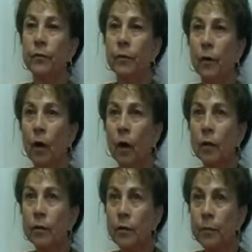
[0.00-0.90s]
all of the
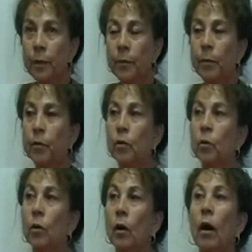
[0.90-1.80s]
people who were
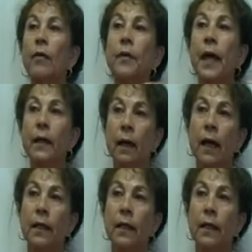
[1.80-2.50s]
on that island